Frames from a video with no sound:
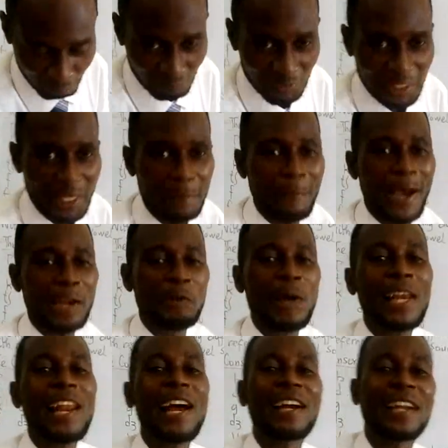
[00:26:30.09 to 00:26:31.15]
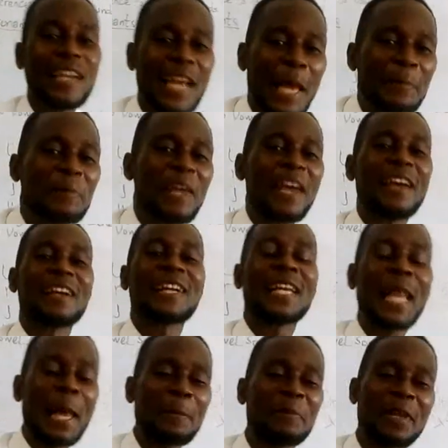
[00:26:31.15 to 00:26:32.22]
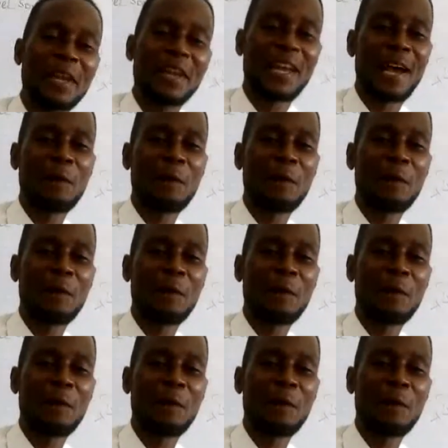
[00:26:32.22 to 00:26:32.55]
Emanuela, clap there, clap there.